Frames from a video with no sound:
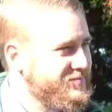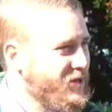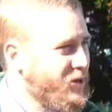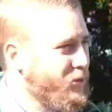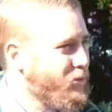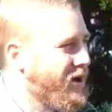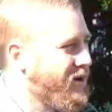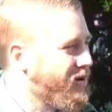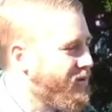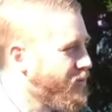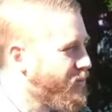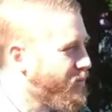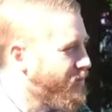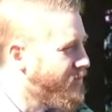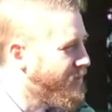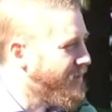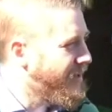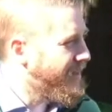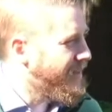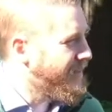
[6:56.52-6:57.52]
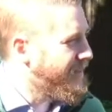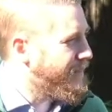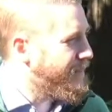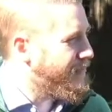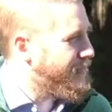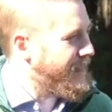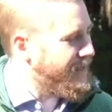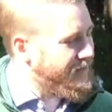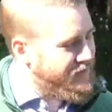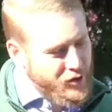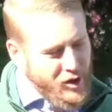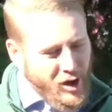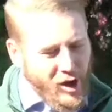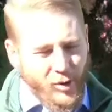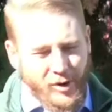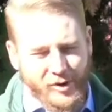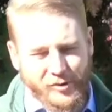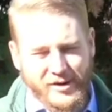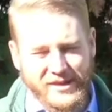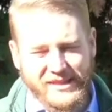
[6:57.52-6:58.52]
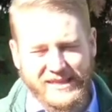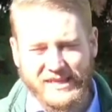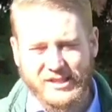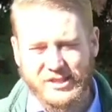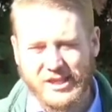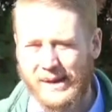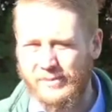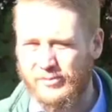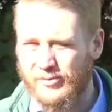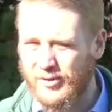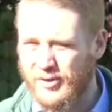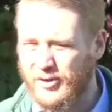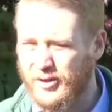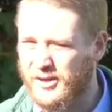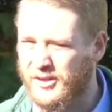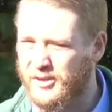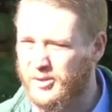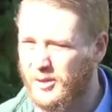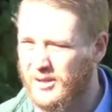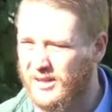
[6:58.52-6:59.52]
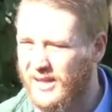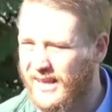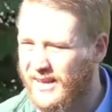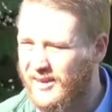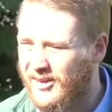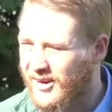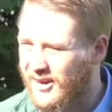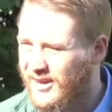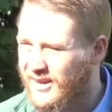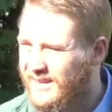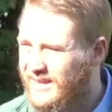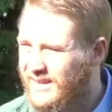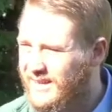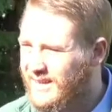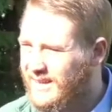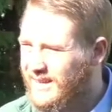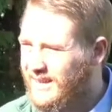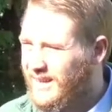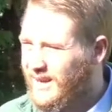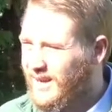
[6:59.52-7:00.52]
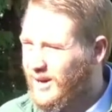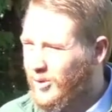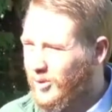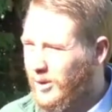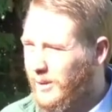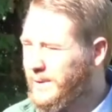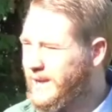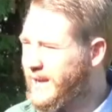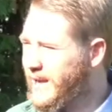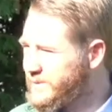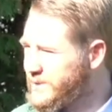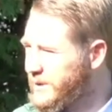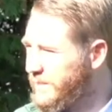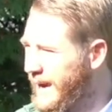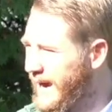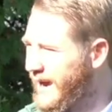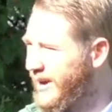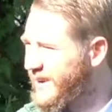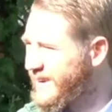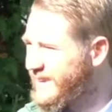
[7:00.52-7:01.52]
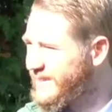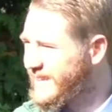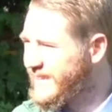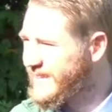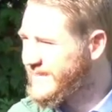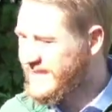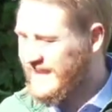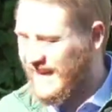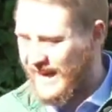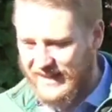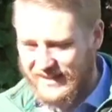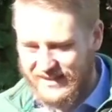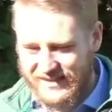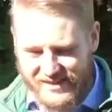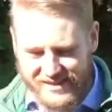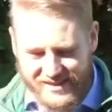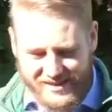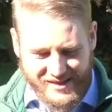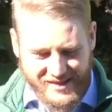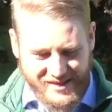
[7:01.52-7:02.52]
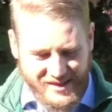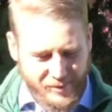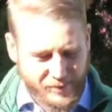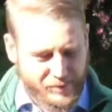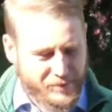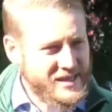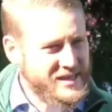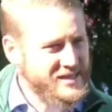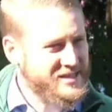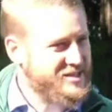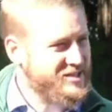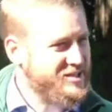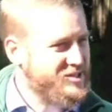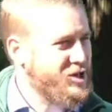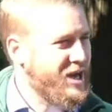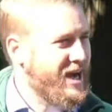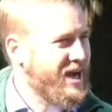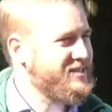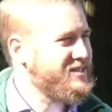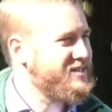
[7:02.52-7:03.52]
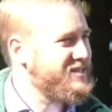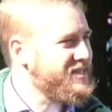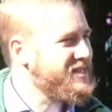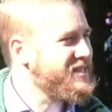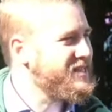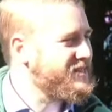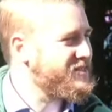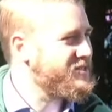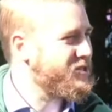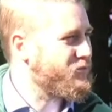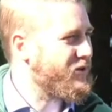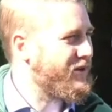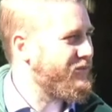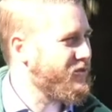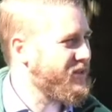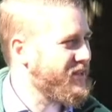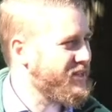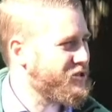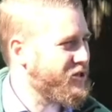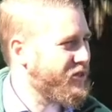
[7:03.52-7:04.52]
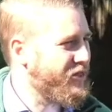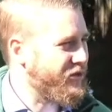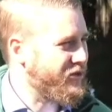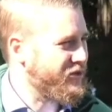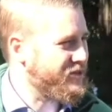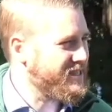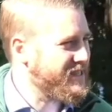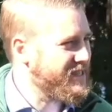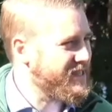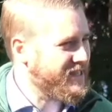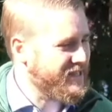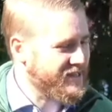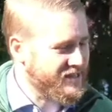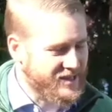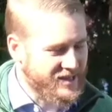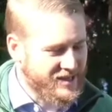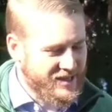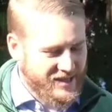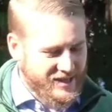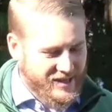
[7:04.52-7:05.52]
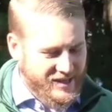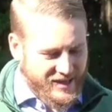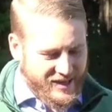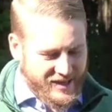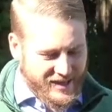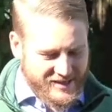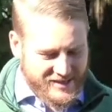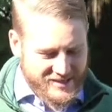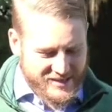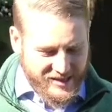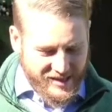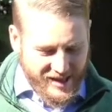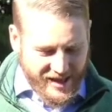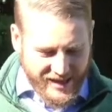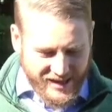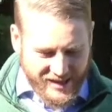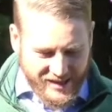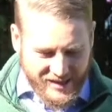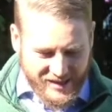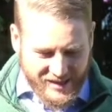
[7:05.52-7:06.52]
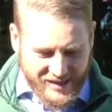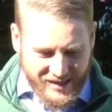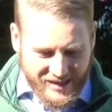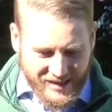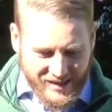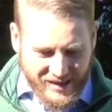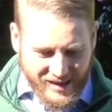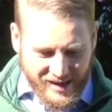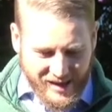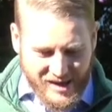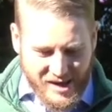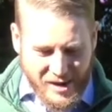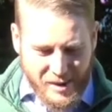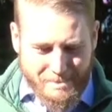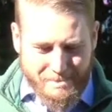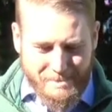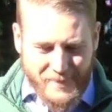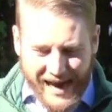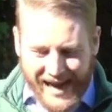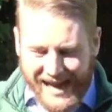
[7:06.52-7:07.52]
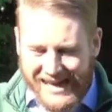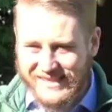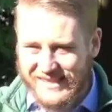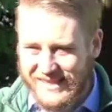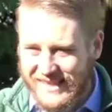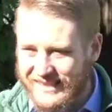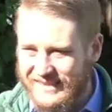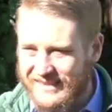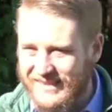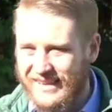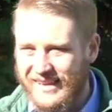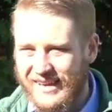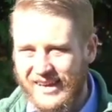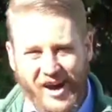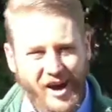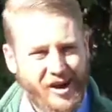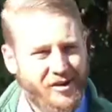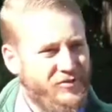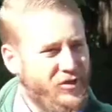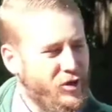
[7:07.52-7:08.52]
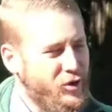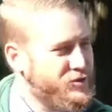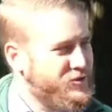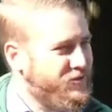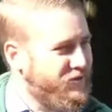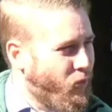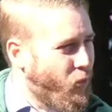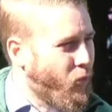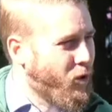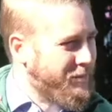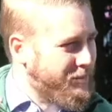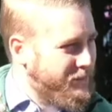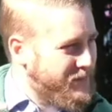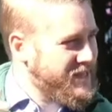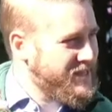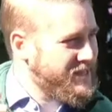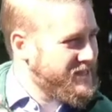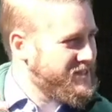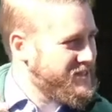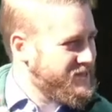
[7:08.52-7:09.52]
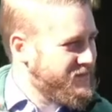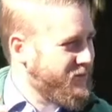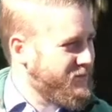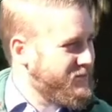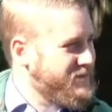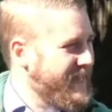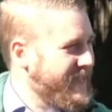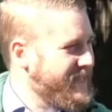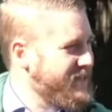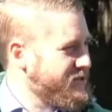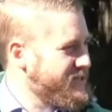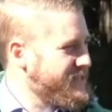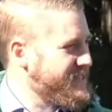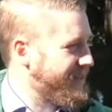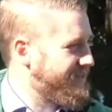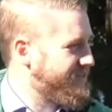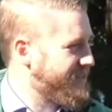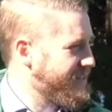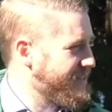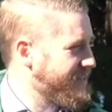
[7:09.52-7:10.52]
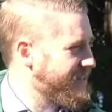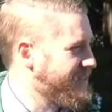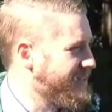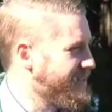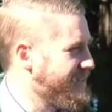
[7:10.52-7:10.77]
Well, if you go and read that chapter, and you can do it later, what becomes apparent is that the beast John sees in Revelation 13 is like a composite of those four beasts from Daniel 7.